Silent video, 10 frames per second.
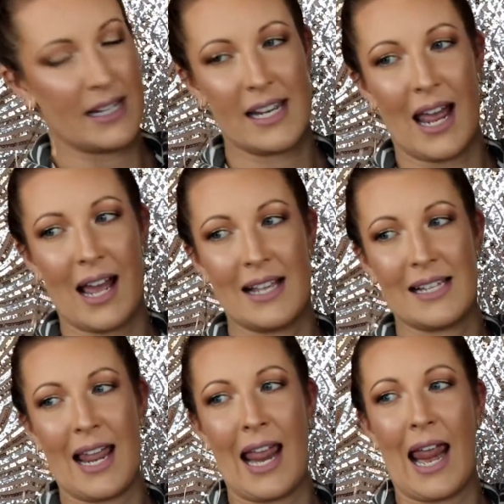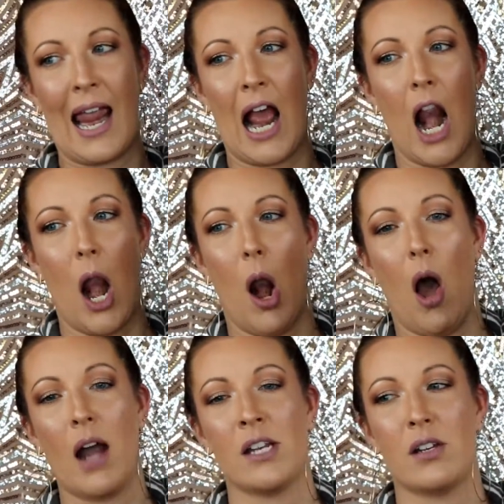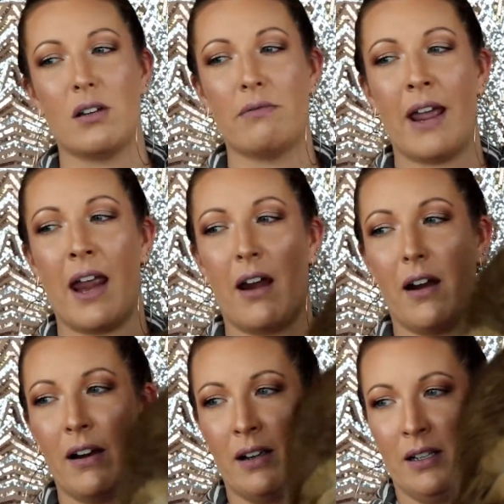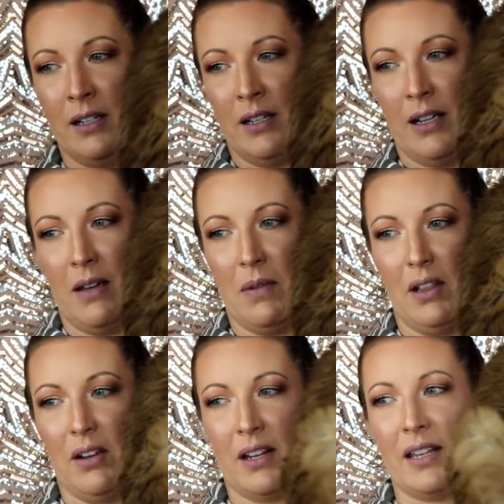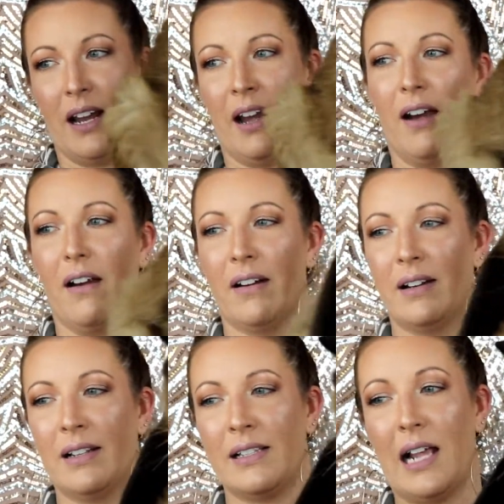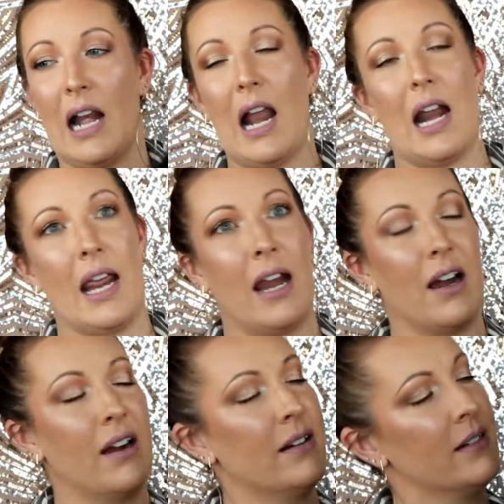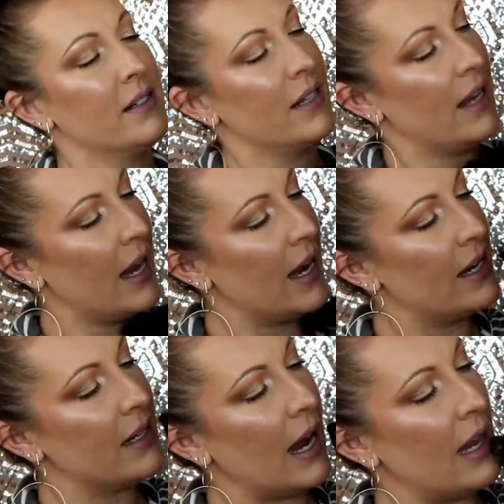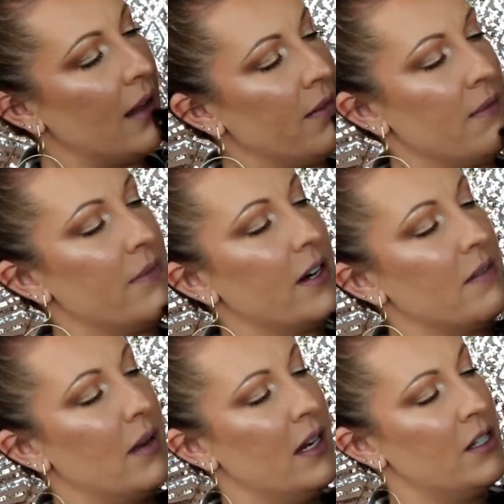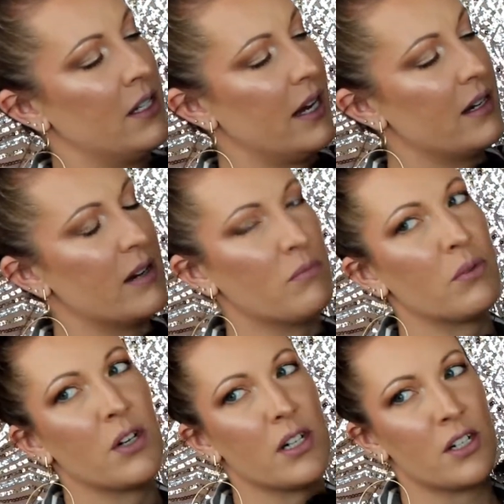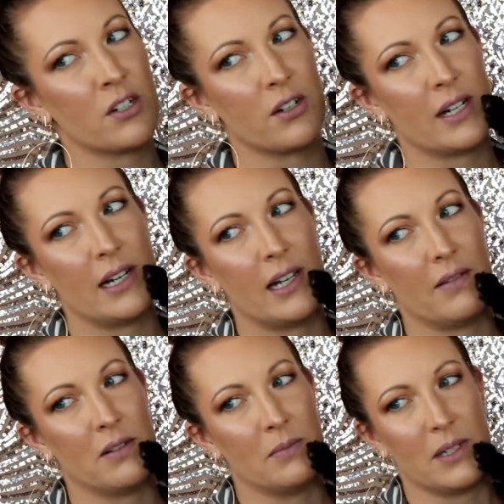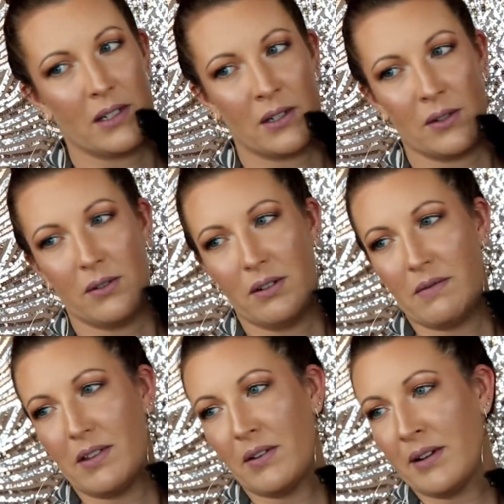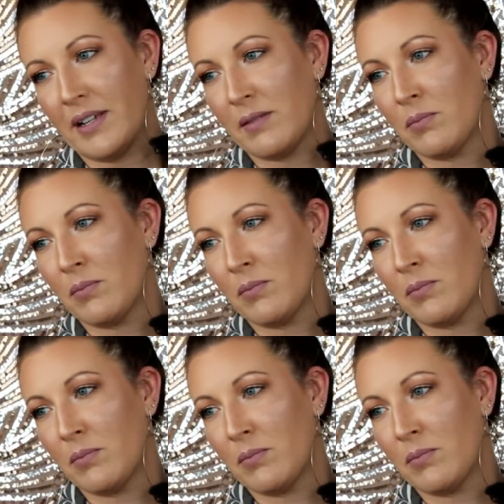and he has a lot of hair. I mean, look at that hair. A lot of hair. And I love him very much, and I'm pretty sure he loves me too, even though he's